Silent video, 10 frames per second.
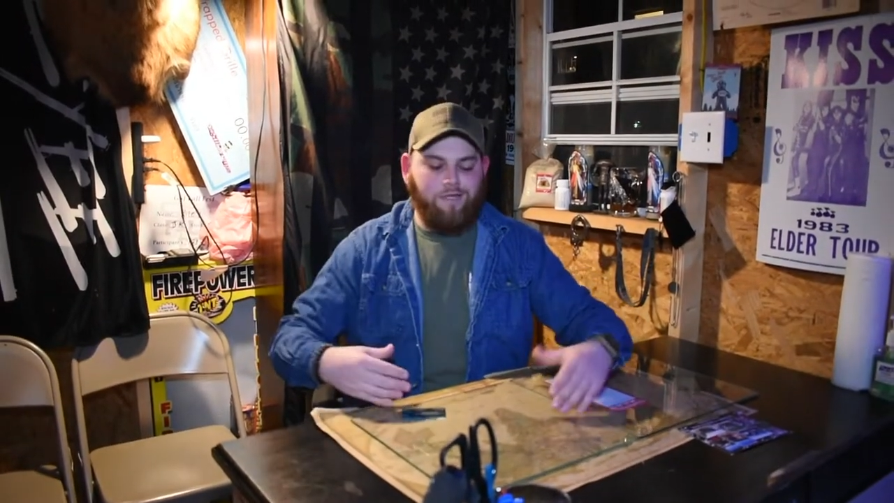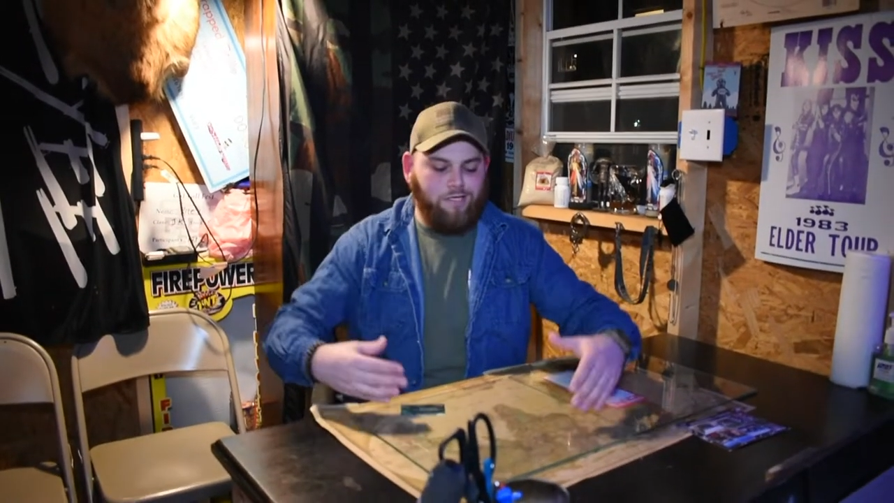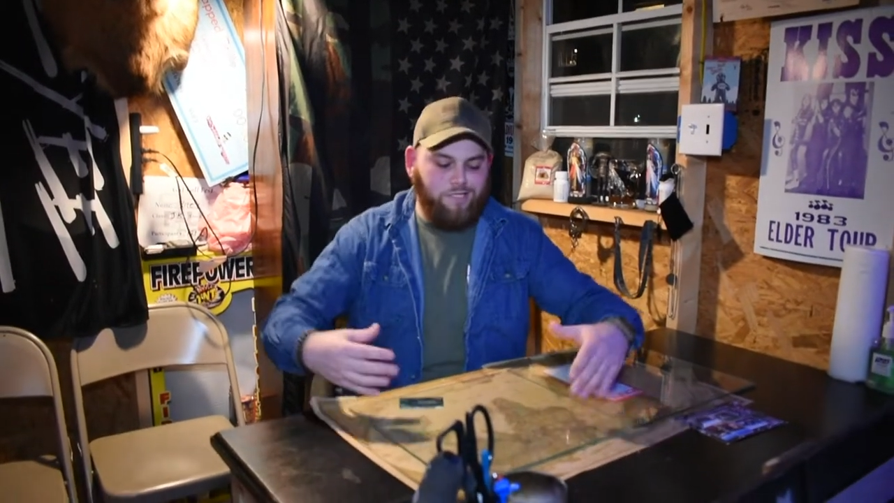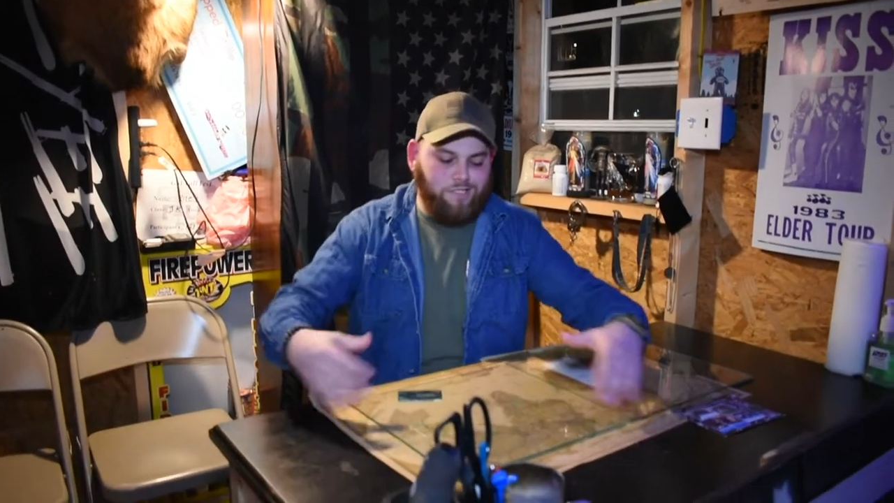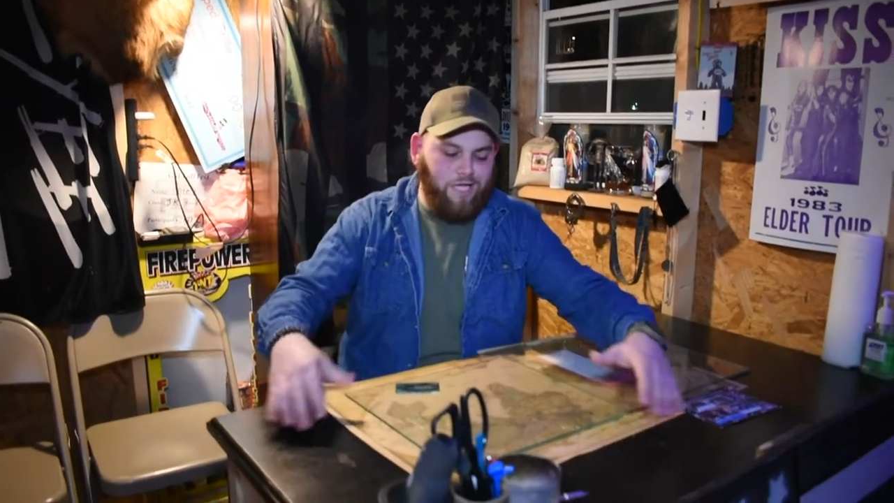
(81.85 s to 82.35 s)

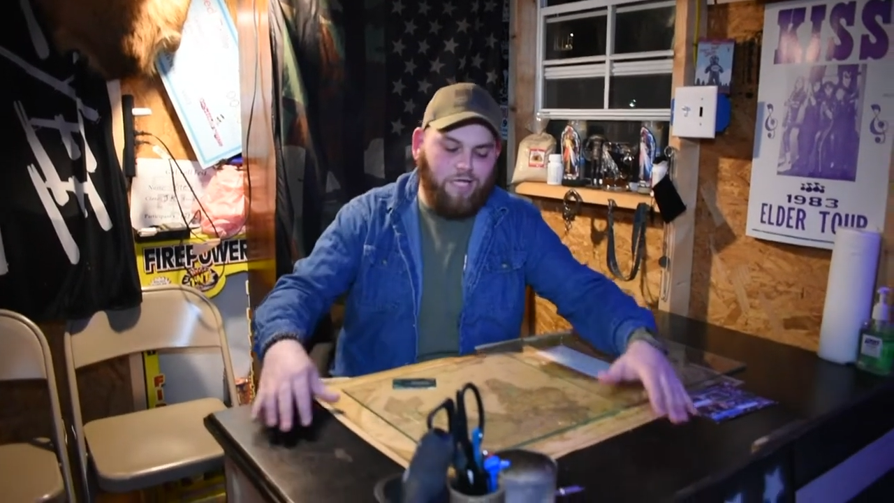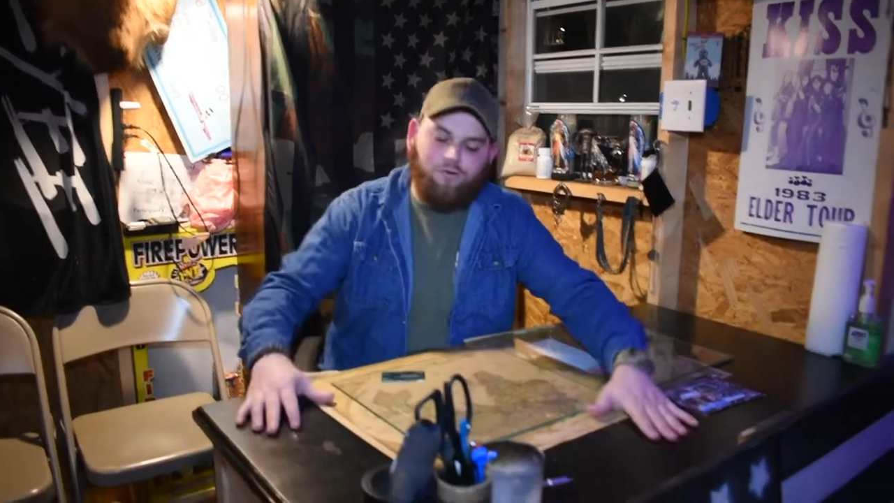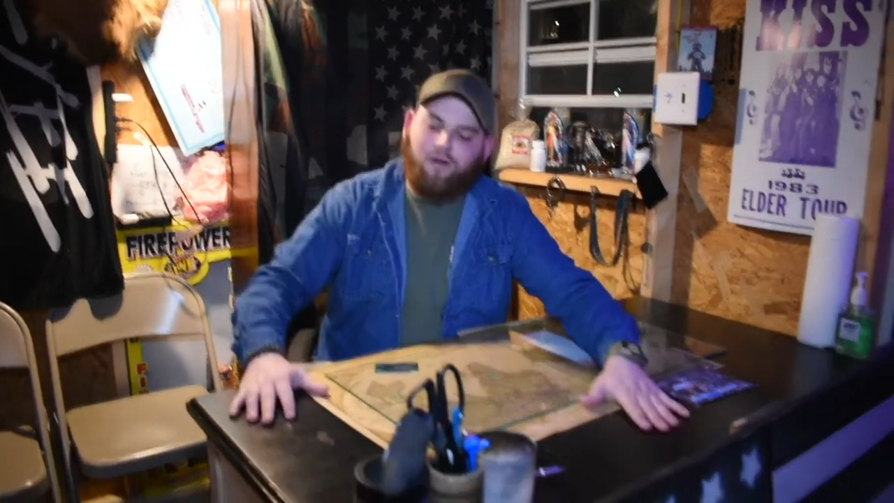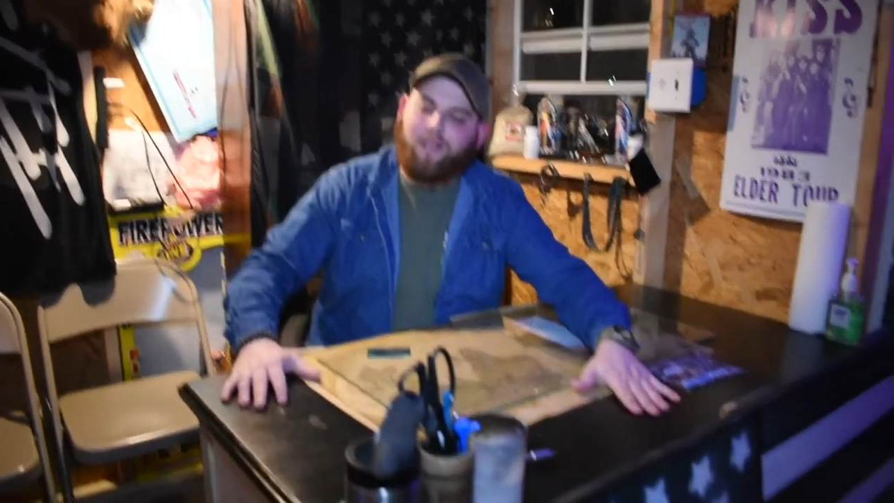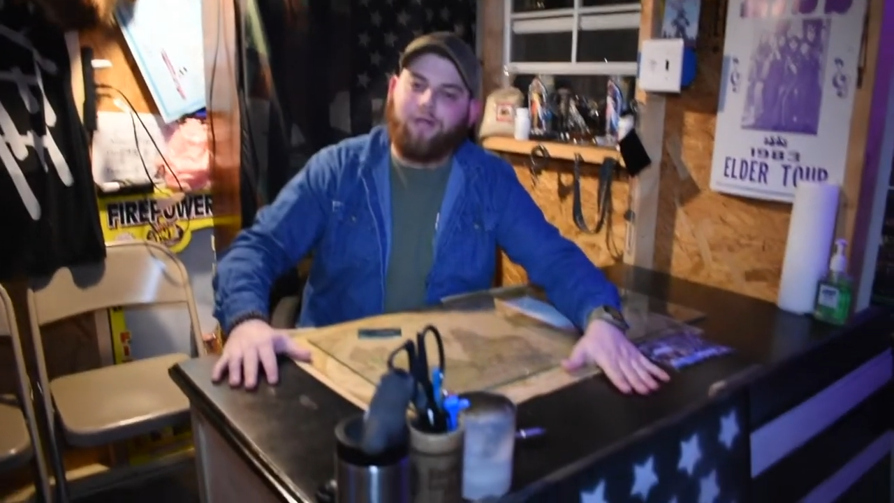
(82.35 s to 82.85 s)
This desk
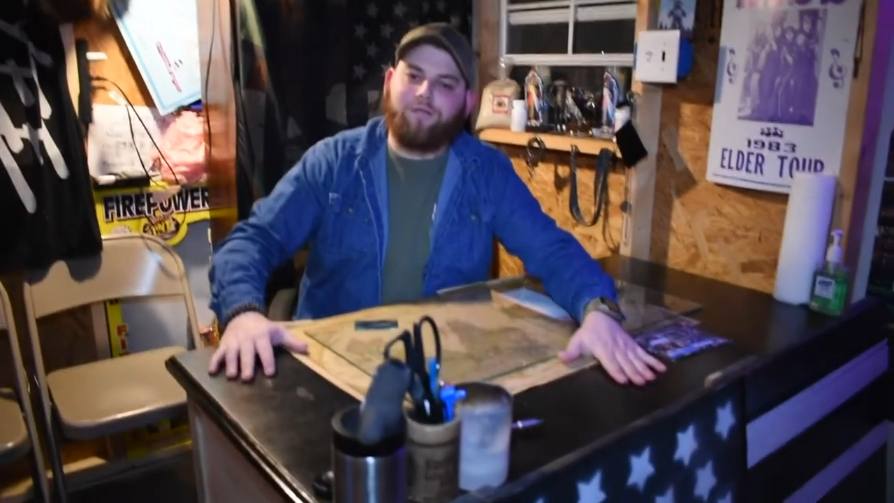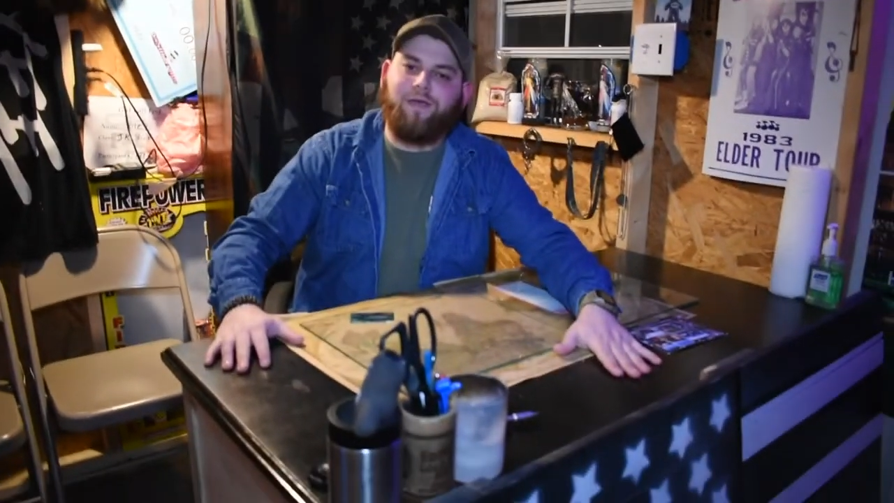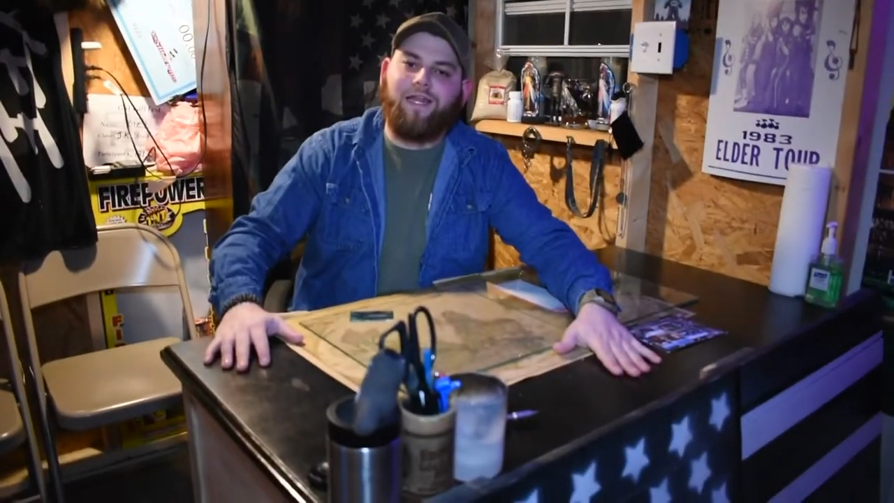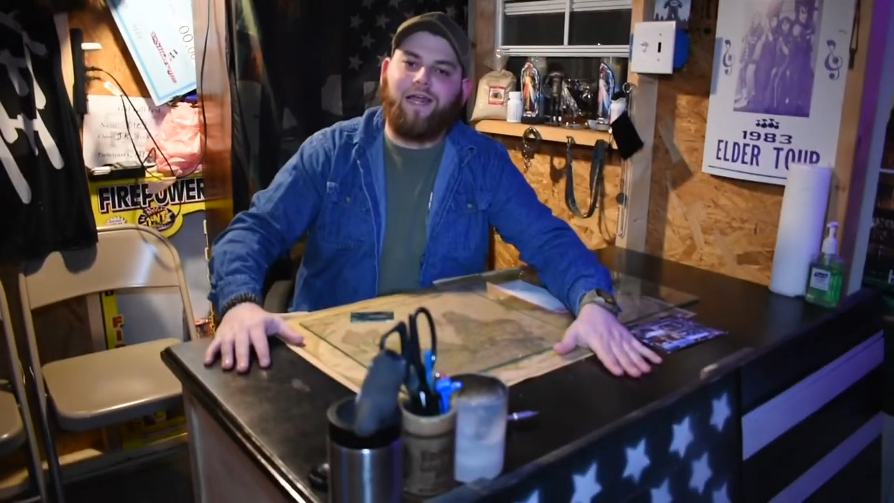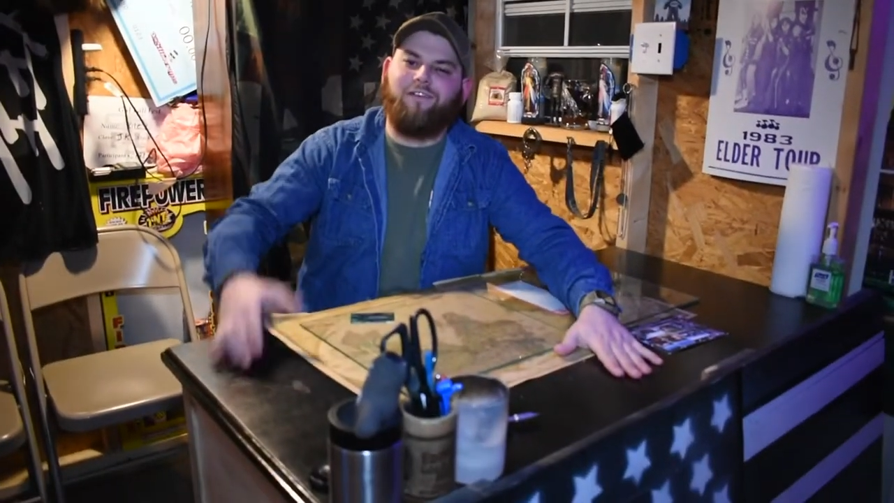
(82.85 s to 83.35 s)
right here is
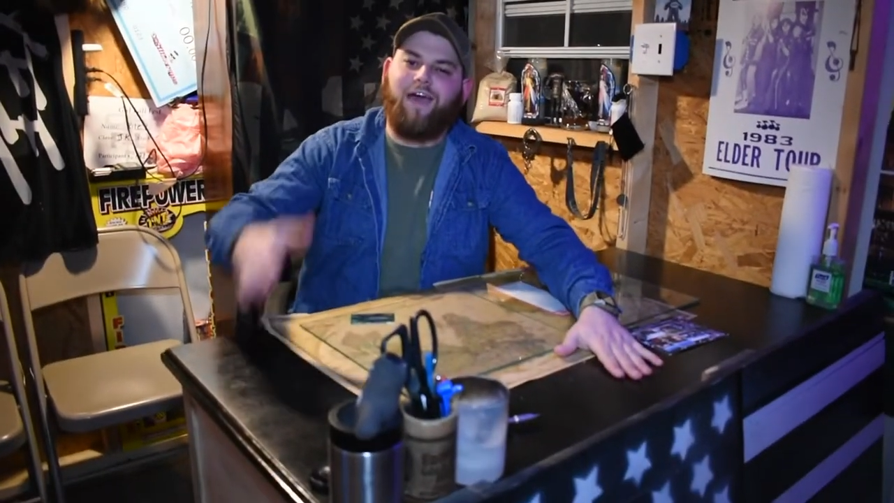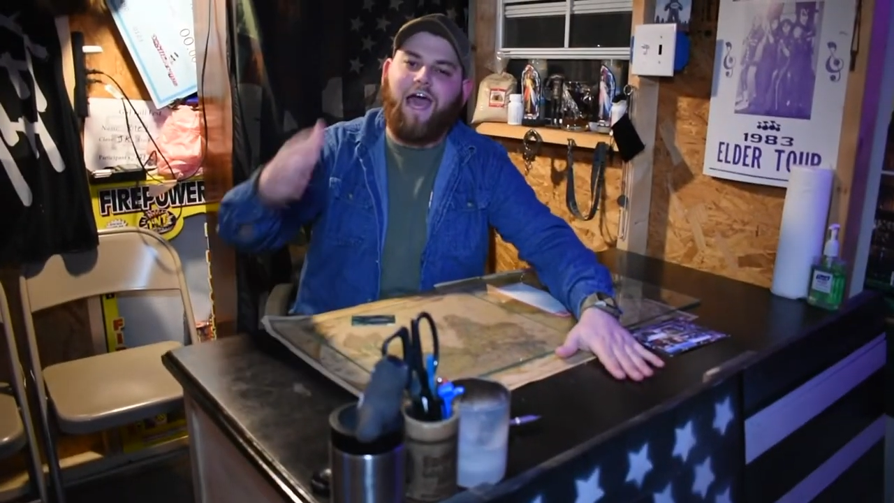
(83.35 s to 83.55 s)
made out of